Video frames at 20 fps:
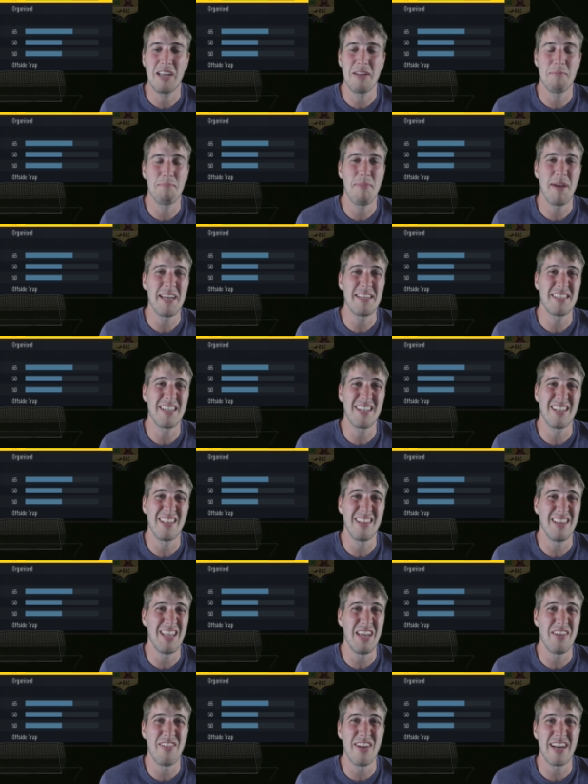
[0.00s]
I could
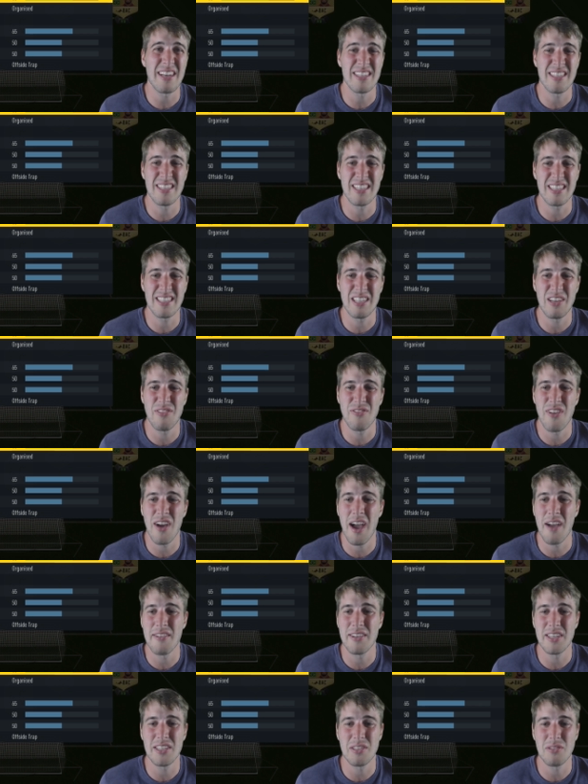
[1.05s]
basically leave it at
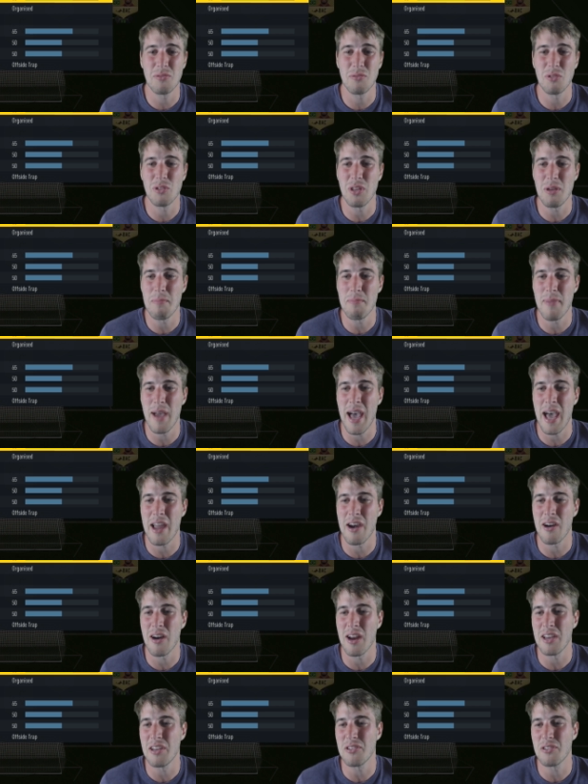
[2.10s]
65. It doesn't really
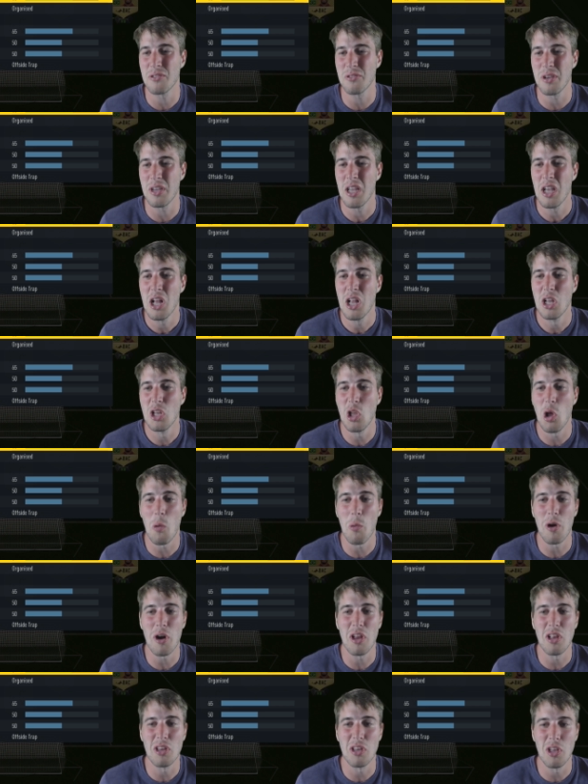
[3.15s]
matter. I usually
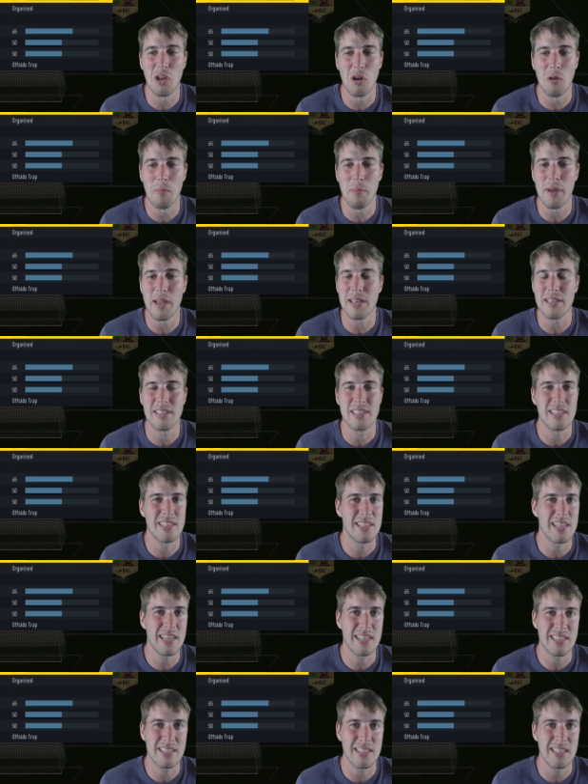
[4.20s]
lower it a little bit to
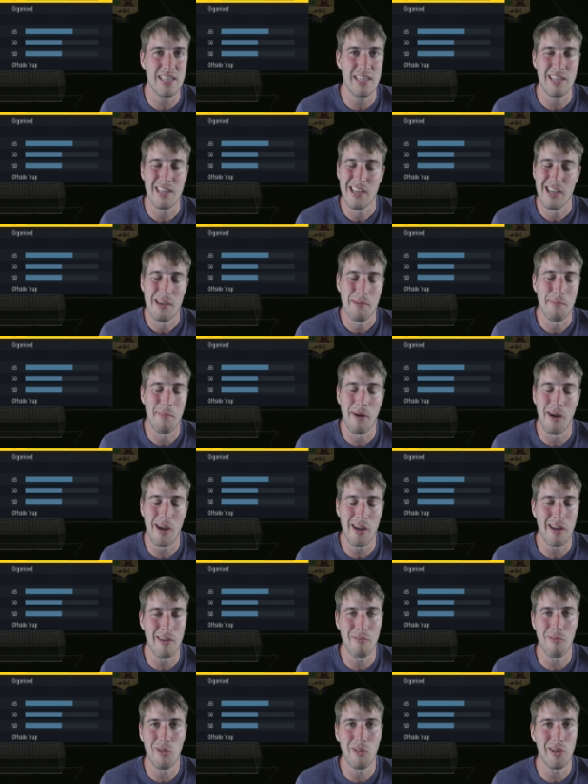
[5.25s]
60,
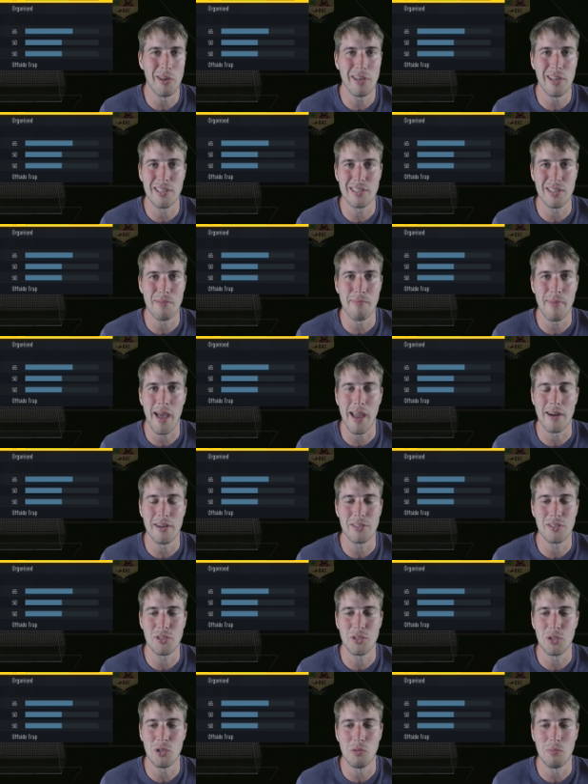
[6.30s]
but it really doesn't
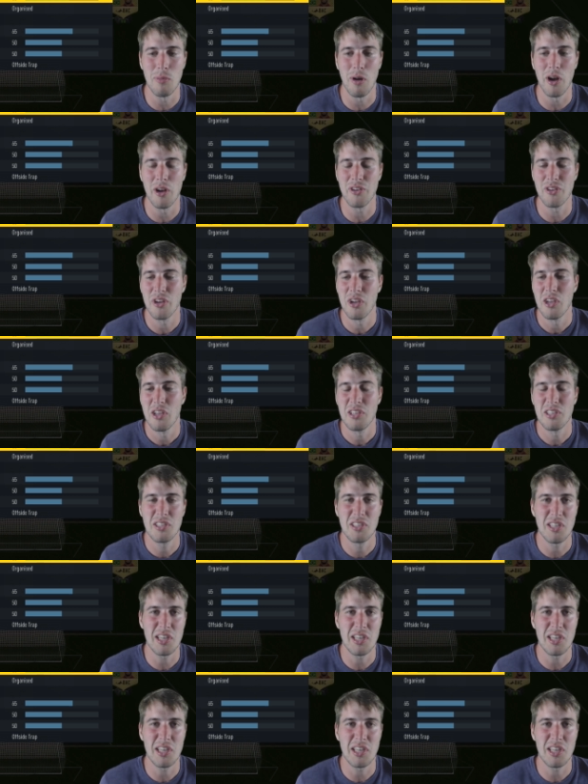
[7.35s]
matter too much.